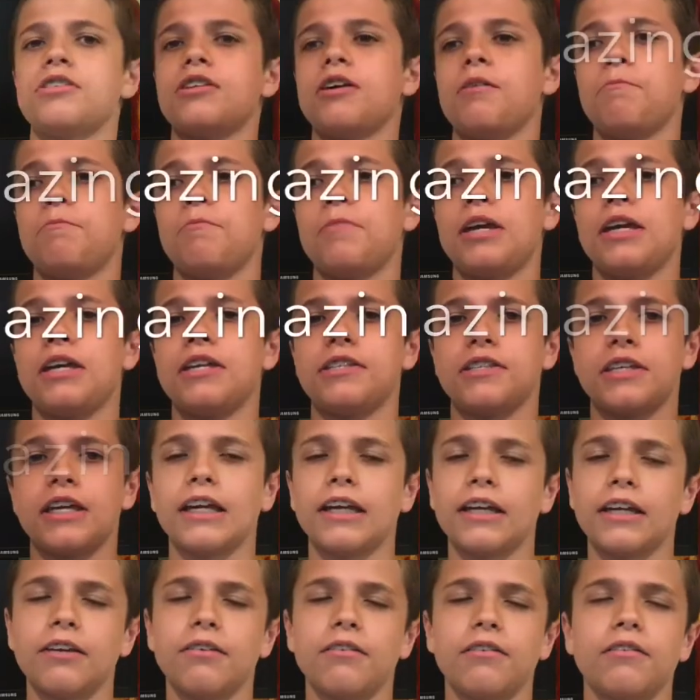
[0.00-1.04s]

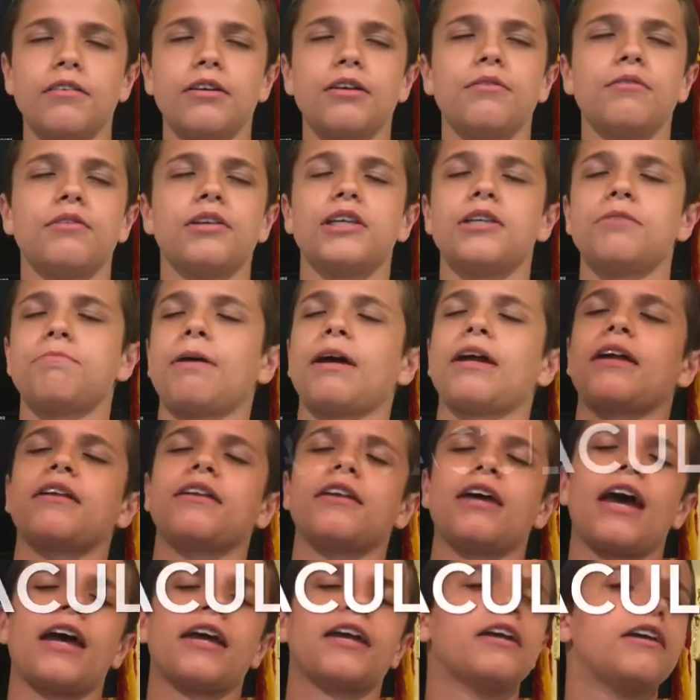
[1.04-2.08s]
amazing. It was
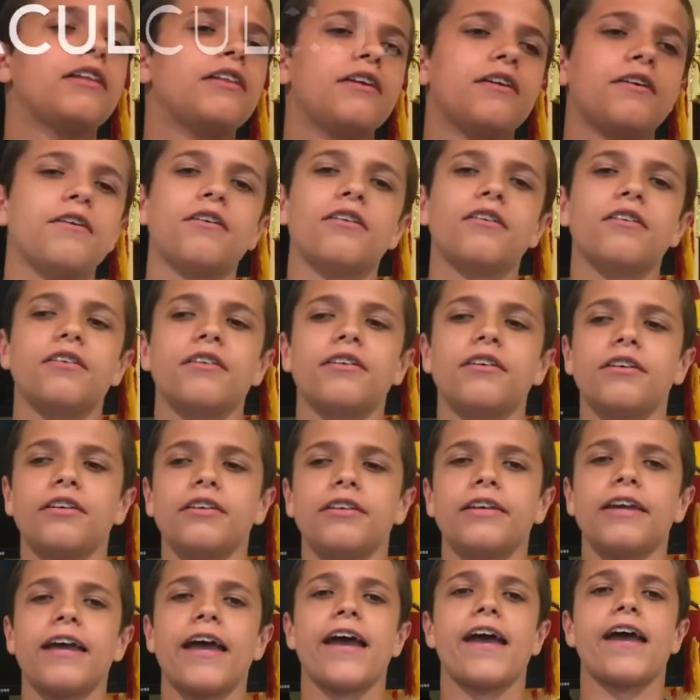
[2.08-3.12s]
spectacular.
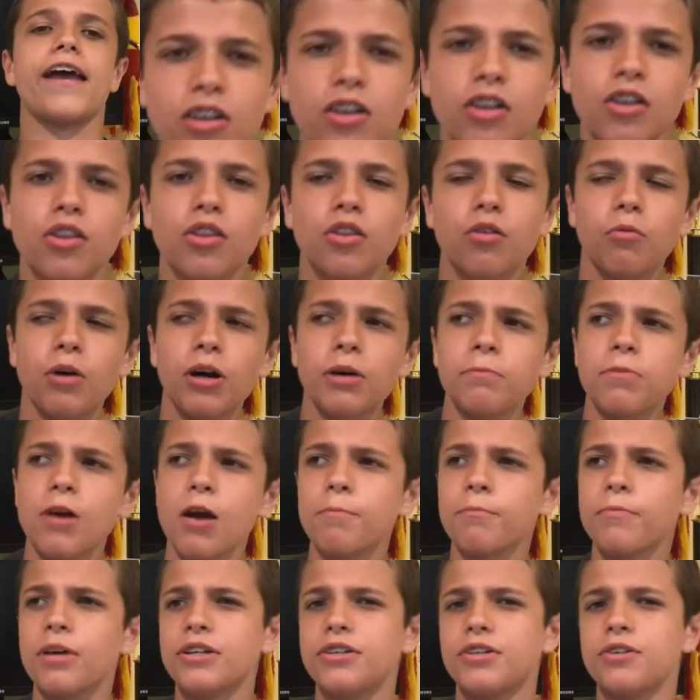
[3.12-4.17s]
Yay. The one
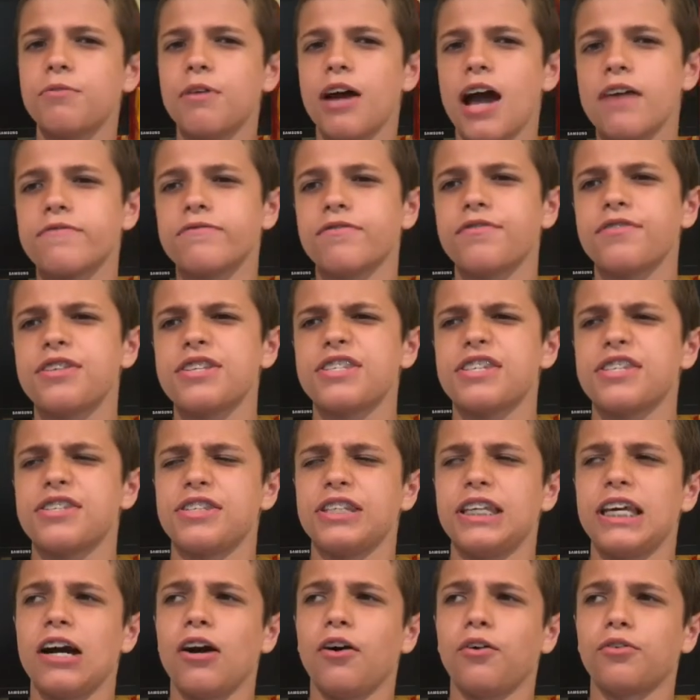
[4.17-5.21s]
problem I do have with this is
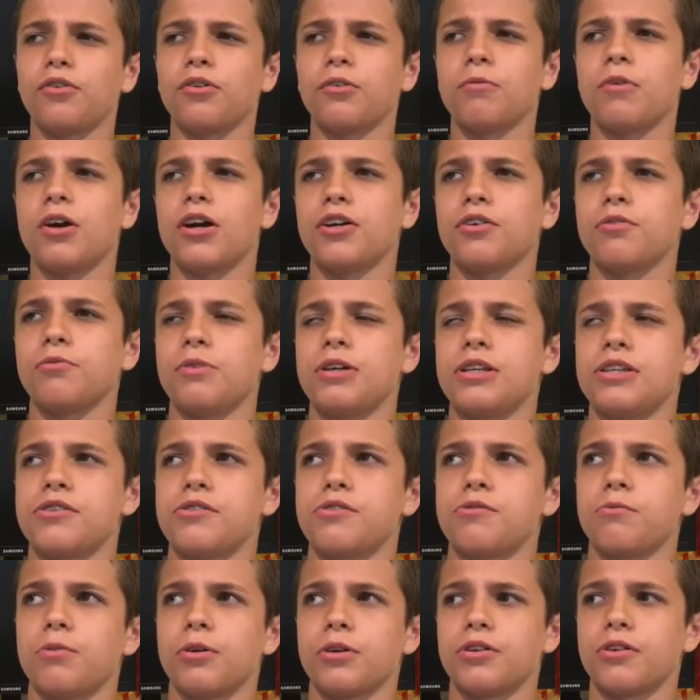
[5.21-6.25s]
the Elder Wand
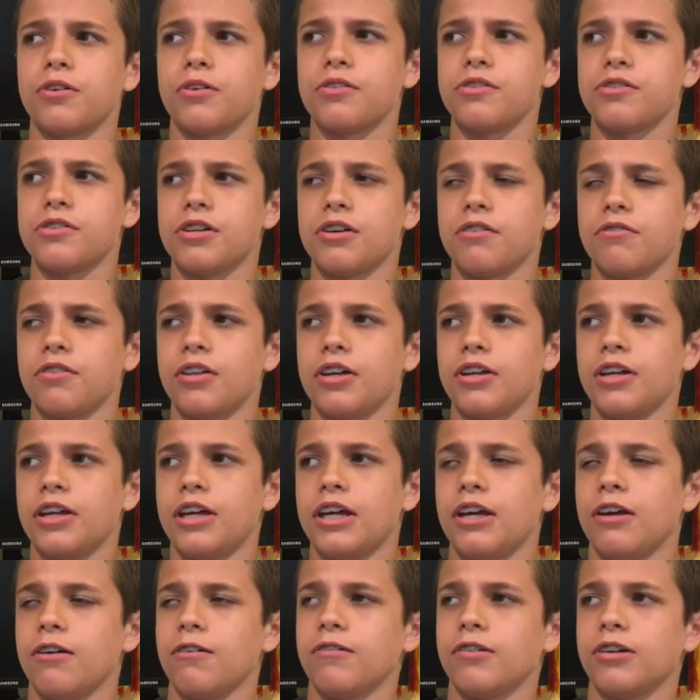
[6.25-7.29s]
twist, where it turns out that
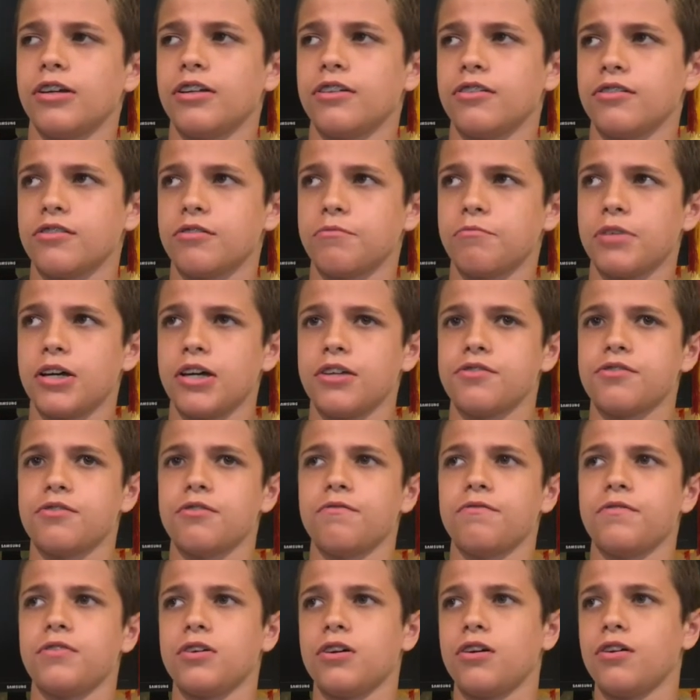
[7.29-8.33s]
Harry is the master
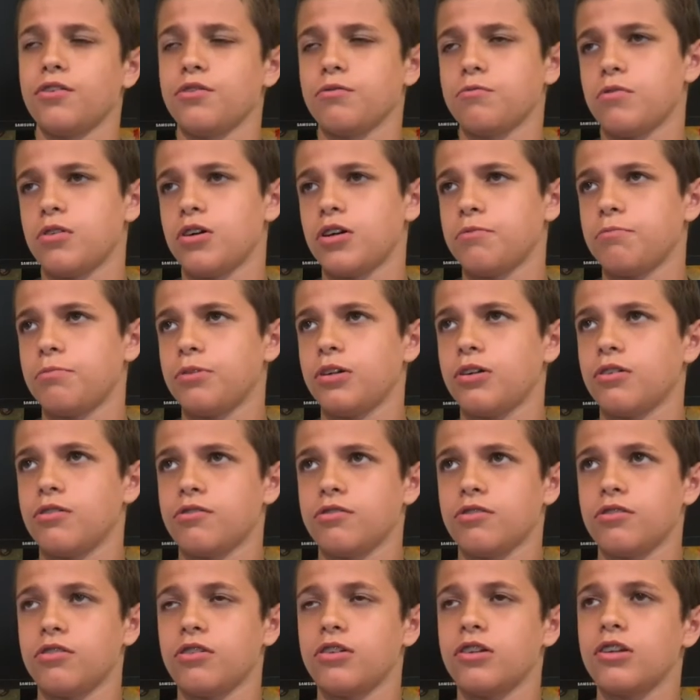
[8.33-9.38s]
of the Elder Wand because
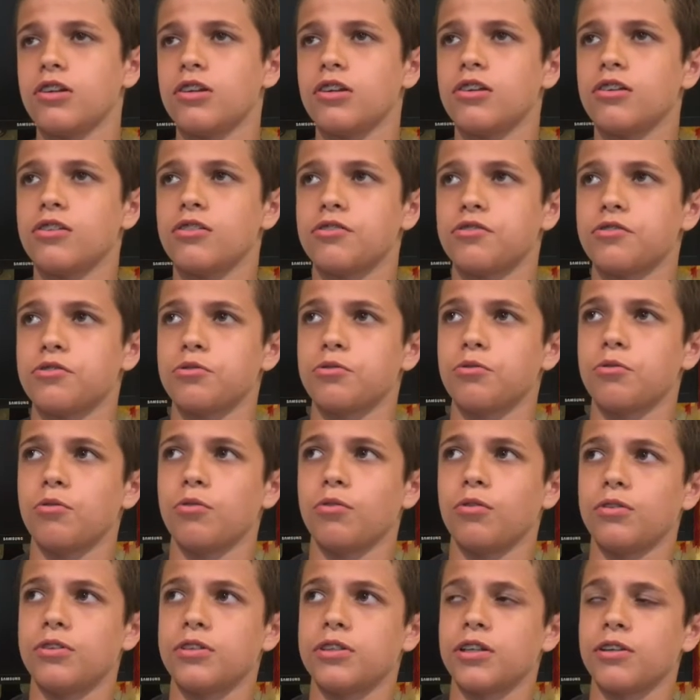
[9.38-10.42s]
he
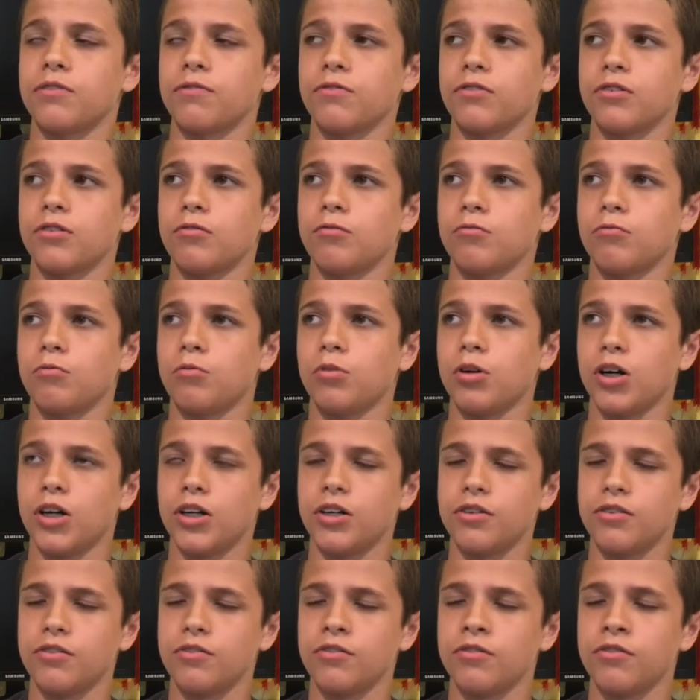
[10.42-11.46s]
stole a different
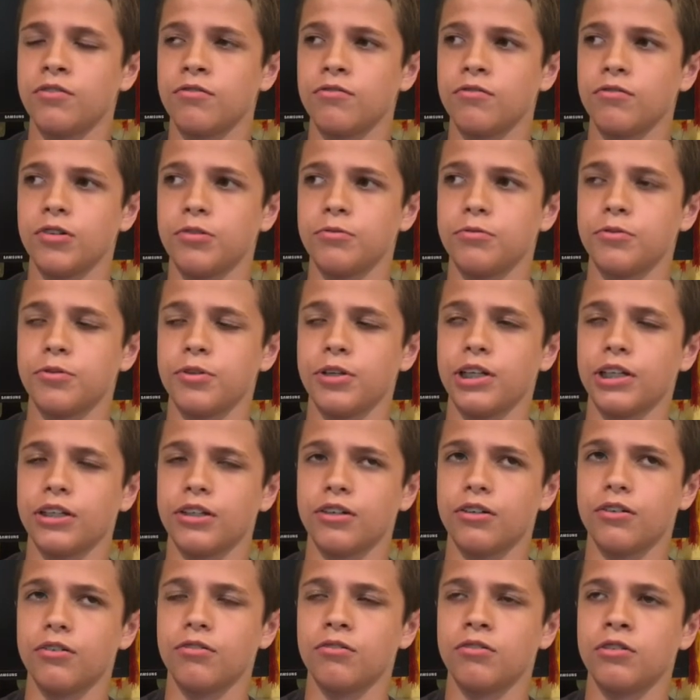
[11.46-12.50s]
wand from
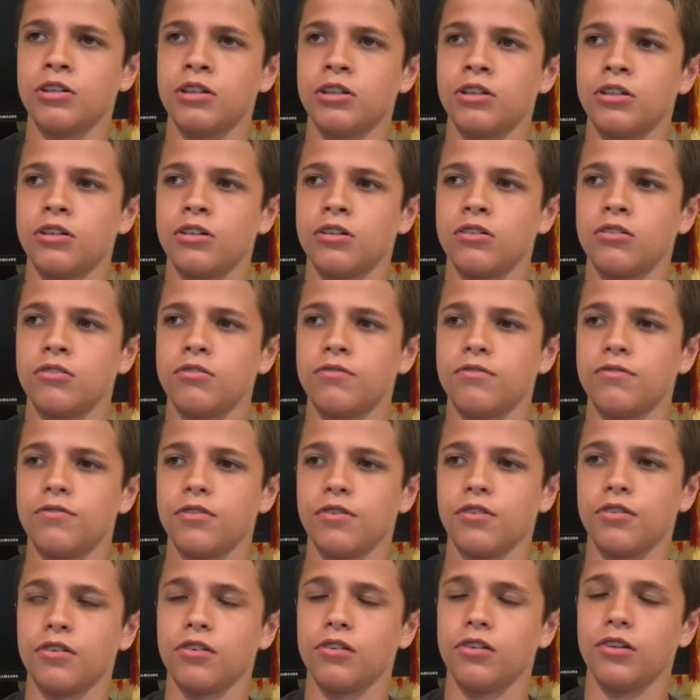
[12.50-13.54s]
Draco,
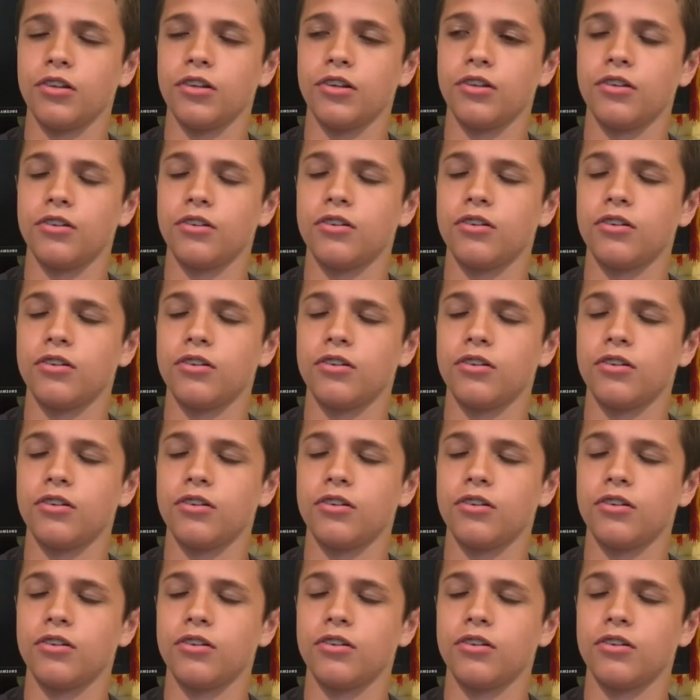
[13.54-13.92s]
physically,